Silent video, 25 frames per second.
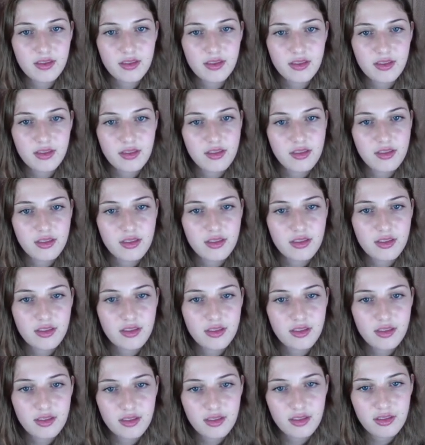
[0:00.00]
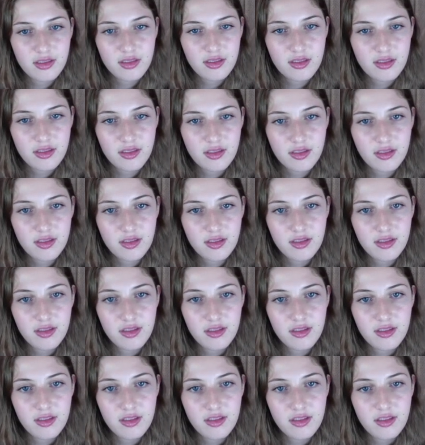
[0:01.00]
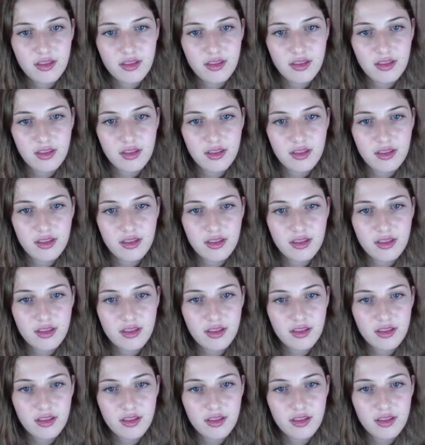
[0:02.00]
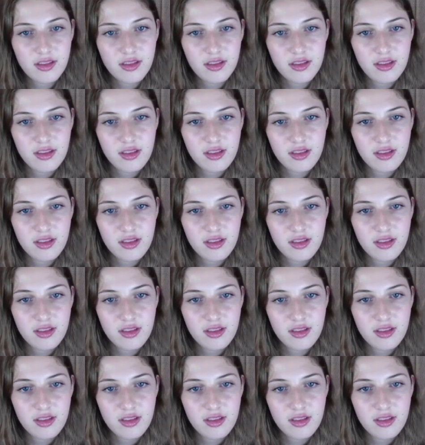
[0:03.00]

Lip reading: This person isn't speaking.